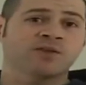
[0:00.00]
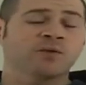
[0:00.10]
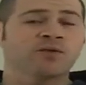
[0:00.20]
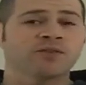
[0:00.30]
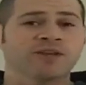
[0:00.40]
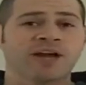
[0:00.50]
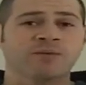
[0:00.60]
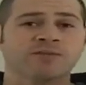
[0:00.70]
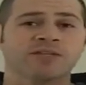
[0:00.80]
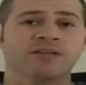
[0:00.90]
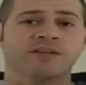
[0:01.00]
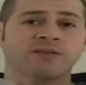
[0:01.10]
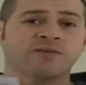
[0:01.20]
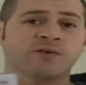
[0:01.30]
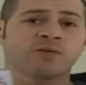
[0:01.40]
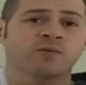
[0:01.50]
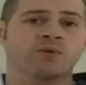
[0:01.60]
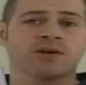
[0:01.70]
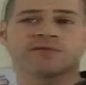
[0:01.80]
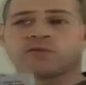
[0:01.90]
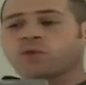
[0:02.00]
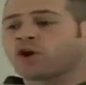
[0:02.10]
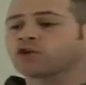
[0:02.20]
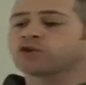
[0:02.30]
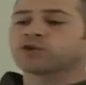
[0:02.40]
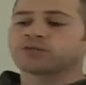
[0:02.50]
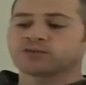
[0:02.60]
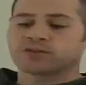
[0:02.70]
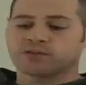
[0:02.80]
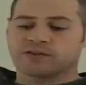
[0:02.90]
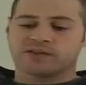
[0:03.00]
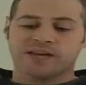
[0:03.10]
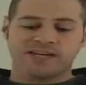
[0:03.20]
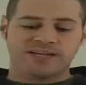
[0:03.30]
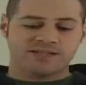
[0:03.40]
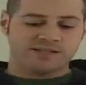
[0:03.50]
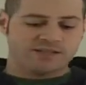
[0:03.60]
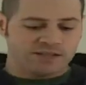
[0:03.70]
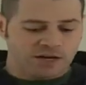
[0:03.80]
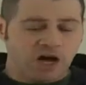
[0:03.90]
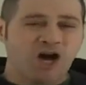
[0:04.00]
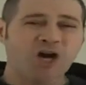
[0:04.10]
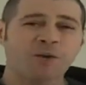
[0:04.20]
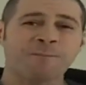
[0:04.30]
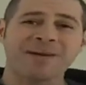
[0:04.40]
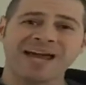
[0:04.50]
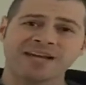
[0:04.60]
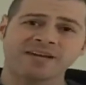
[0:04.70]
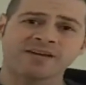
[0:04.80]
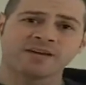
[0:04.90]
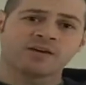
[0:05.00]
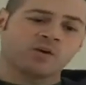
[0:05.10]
The only thing that I would say that if you are looking for something that is automatic,